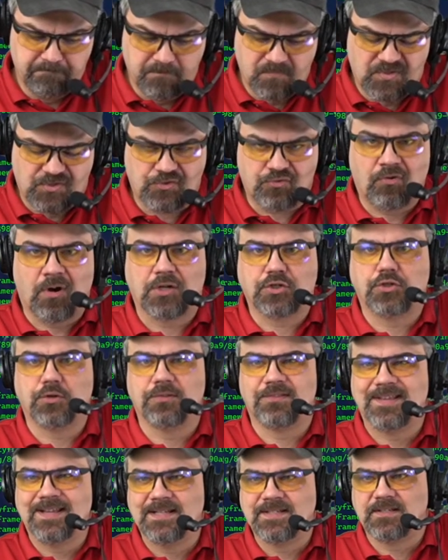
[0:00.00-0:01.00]

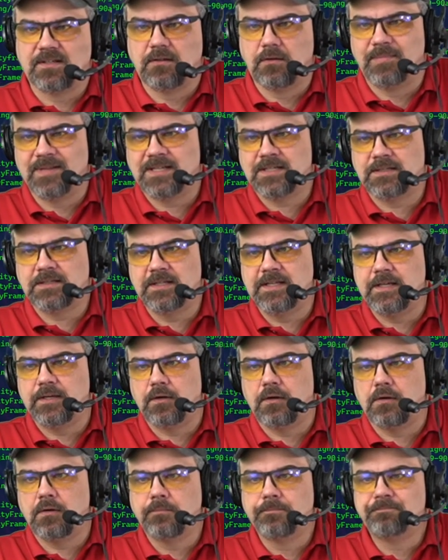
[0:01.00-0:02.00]
structure things a little bit
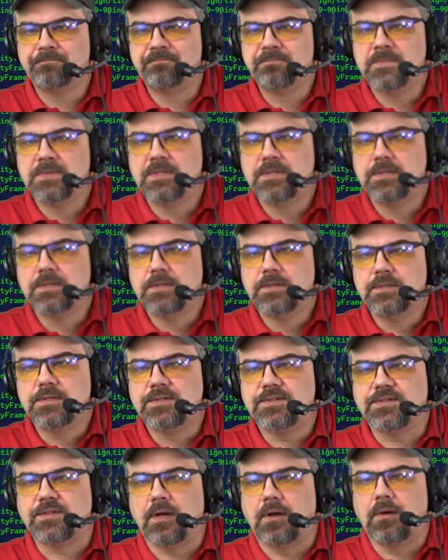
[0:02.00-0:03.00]
cleaner.
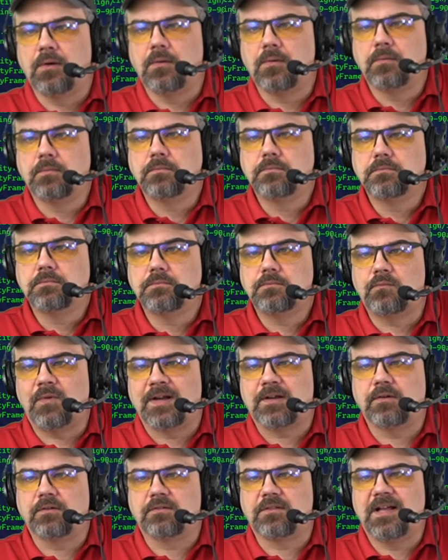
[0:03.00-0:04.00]
So,
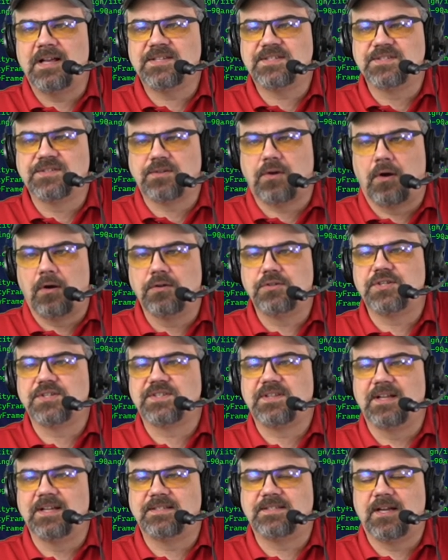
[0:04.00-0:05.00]
record classes are
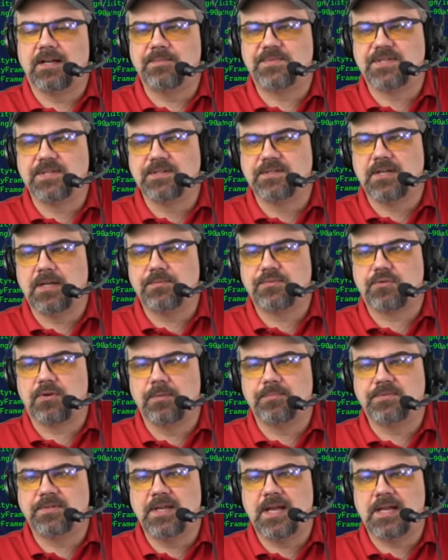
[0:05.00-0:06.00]
just like types in
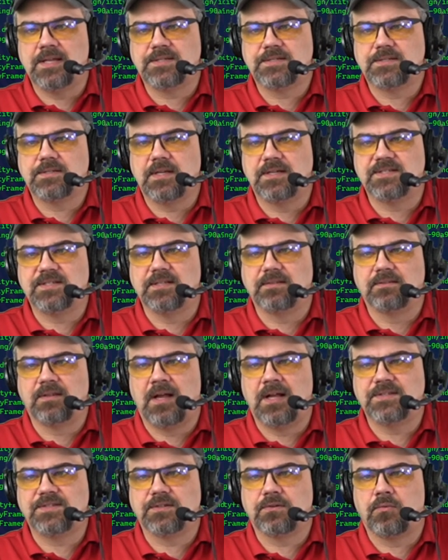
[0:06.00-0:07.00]
TypeScript. Yes, I see
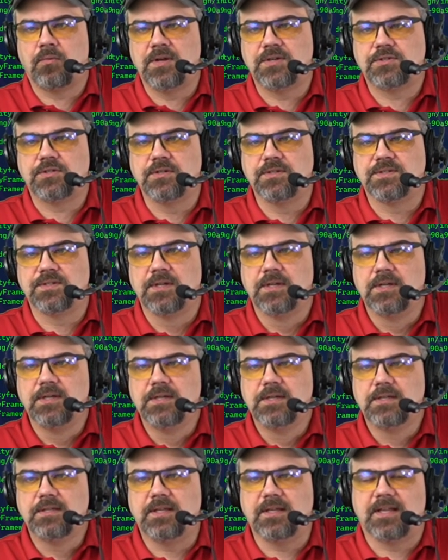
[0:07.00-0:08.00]
lots of questions
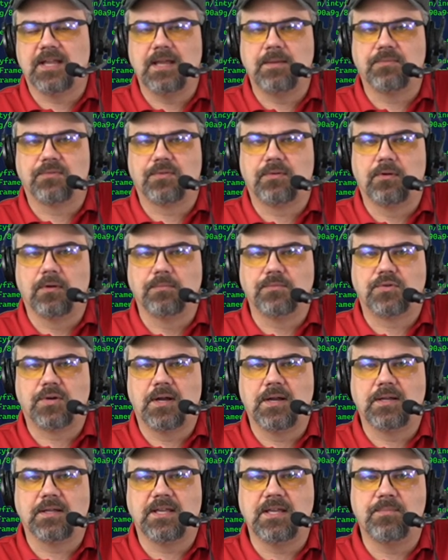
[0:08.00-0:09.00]
that came through. I'm
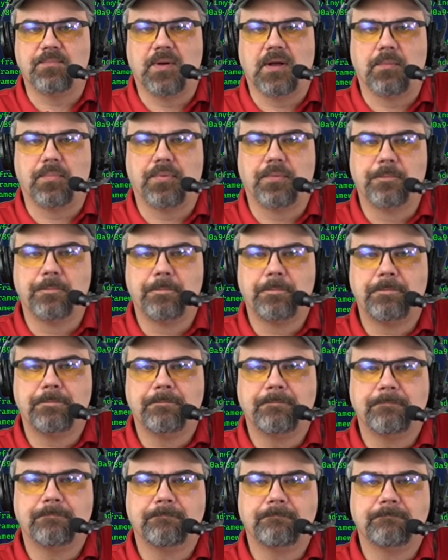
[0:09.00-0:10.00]
trying to keep up.
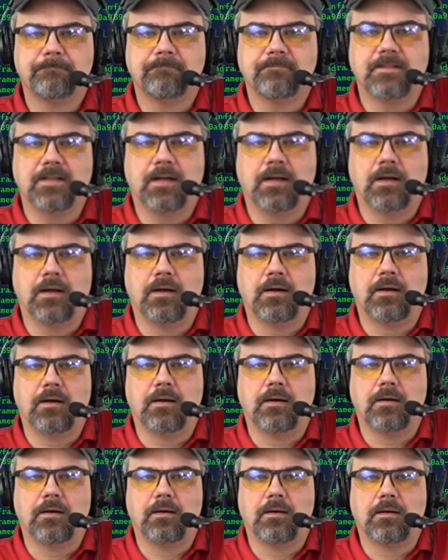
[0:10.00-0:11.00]

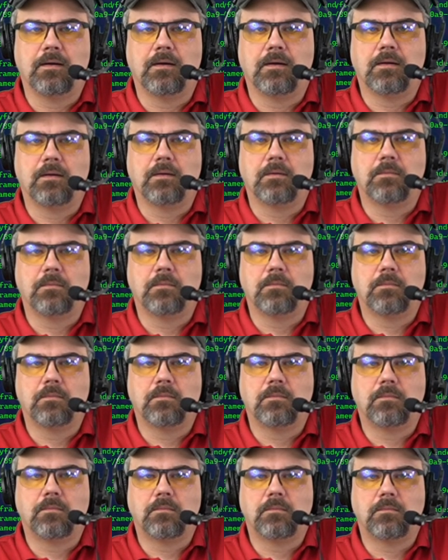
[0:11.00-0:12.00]

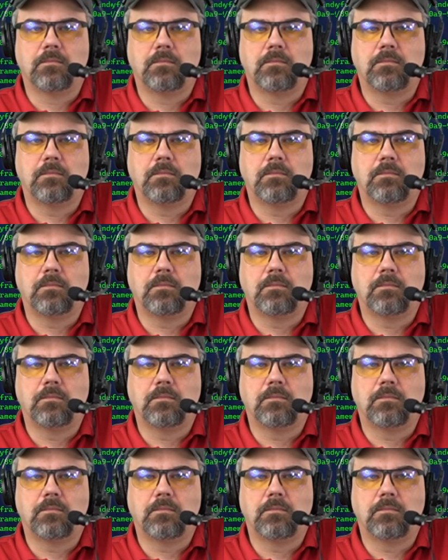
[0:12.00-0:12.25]
Um,